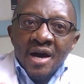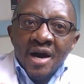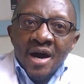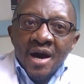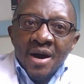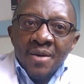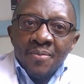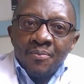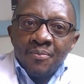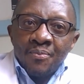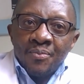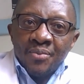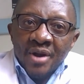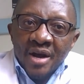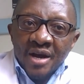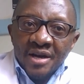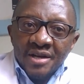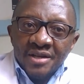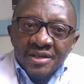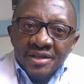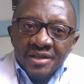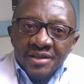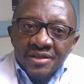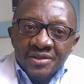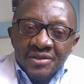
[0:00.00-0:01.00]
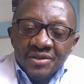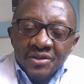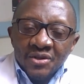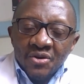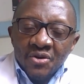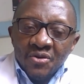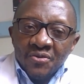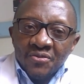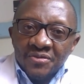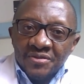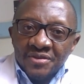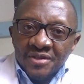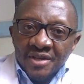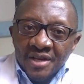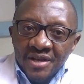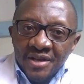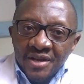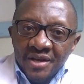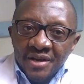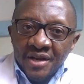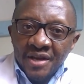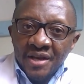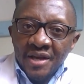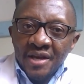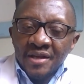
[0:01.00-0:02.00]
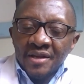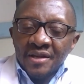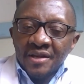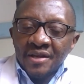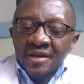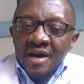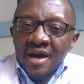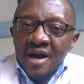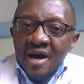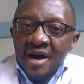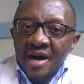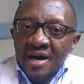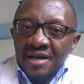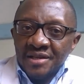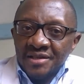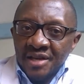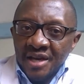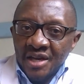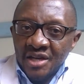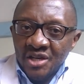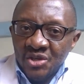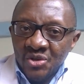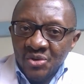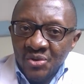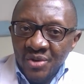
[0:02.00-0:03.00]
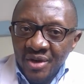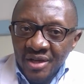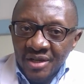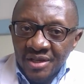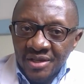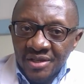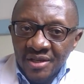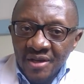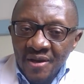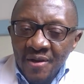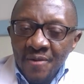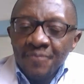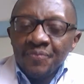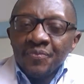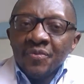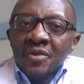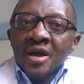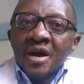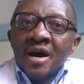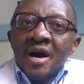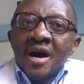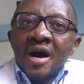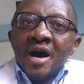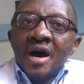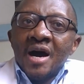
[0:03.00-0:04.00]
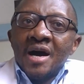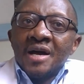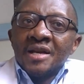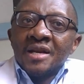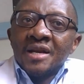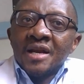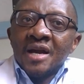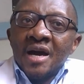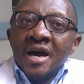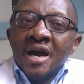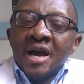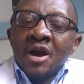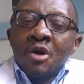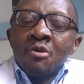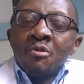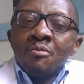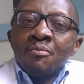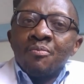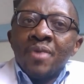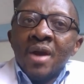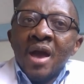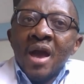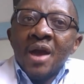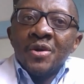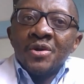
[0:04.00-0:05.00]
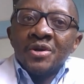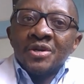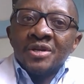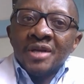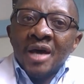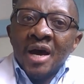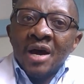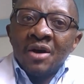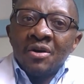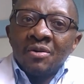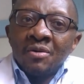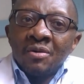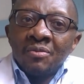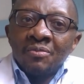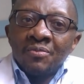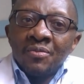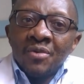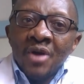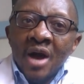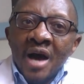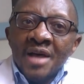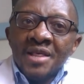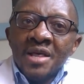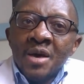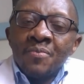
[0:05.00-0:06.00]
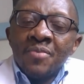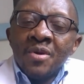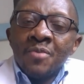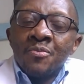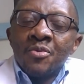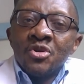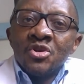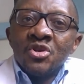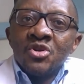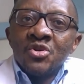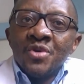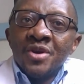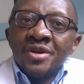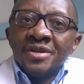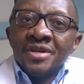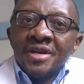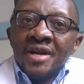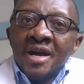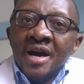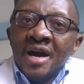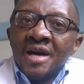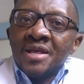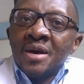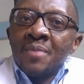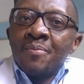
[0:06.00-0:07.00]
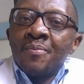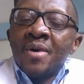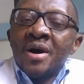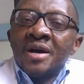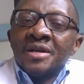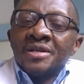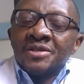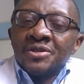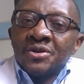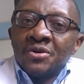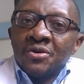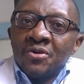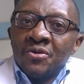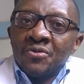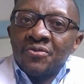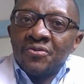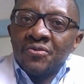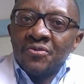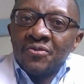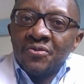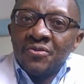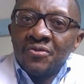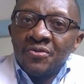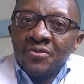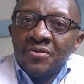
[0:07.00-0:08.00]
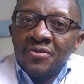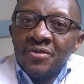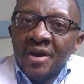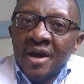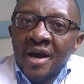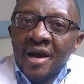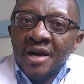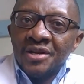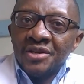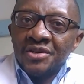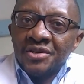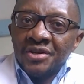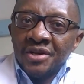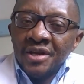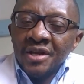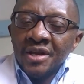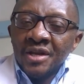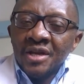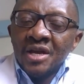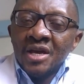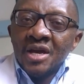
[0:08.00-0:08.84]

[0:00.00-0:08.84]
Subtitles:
a practice of surgery as I do it, and I compare it how other people do it in other parts of the country